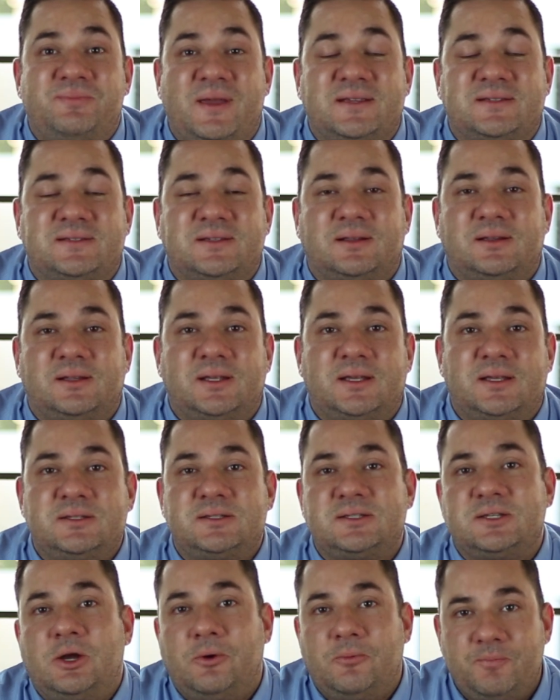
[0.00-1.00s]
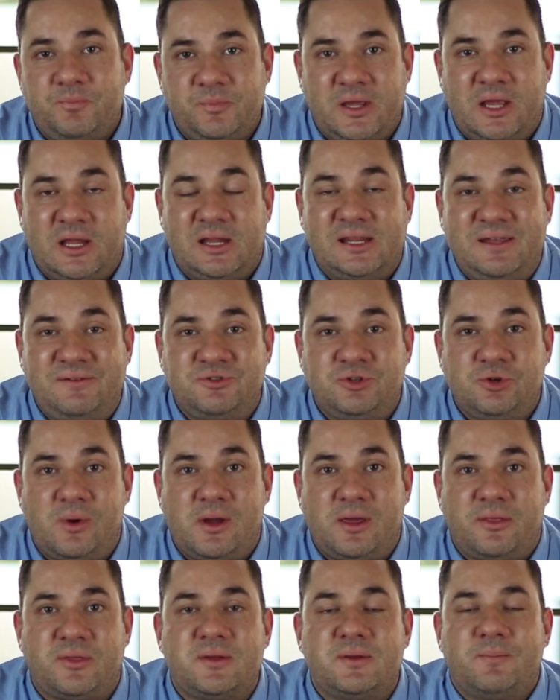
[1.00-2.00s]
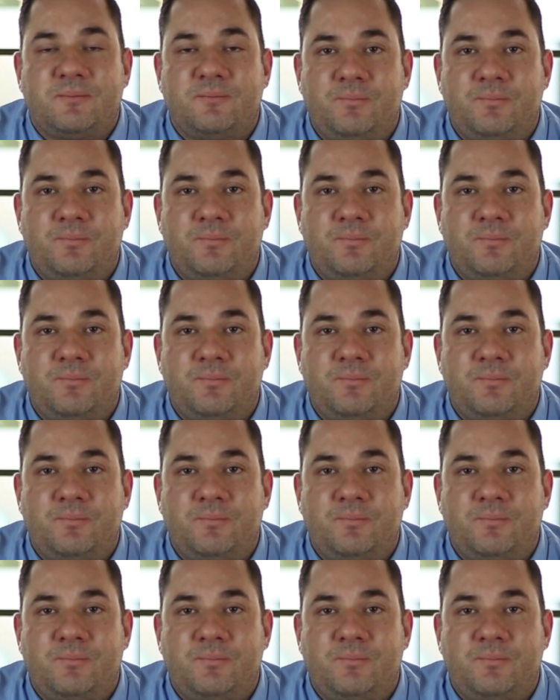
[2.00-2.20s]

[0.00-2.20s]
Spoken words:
basically. So it leaves you with